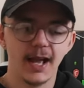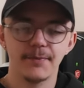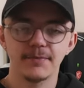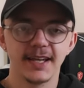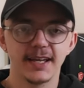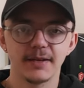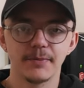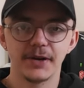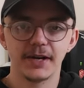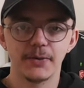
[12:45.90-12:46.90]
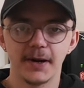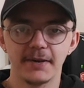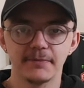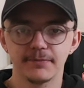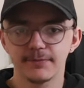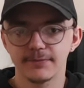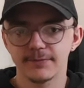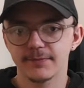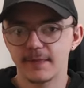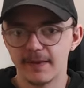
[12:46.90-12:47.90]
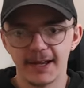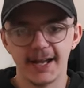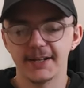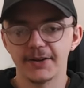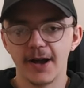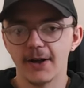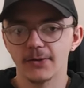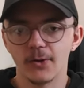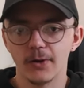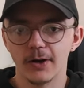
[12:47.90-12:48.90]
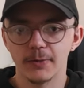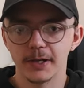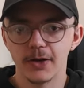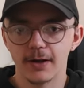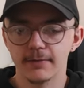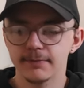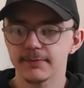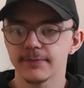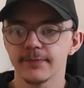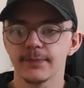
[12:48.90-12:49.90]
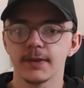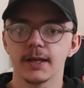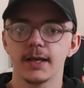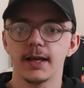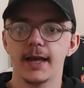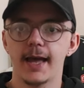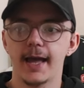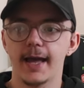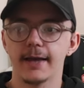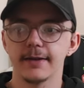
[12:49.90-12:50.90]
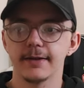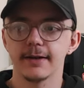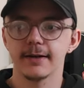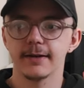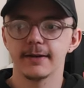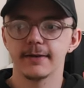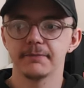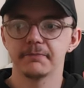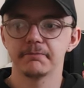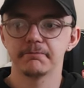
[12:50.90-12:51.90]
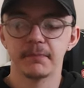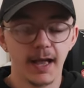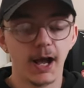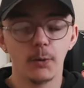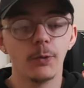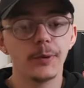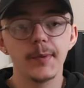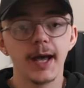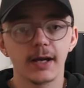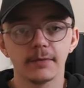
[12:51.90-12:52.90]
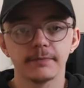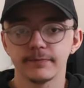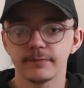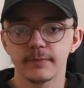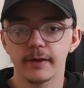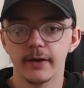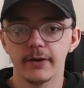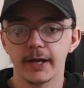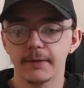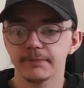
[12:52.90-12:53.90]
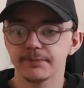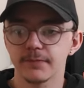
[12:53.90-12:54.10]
I'm taking a break away. I don't know how long I'll be gone, and uh, I will be back, okay?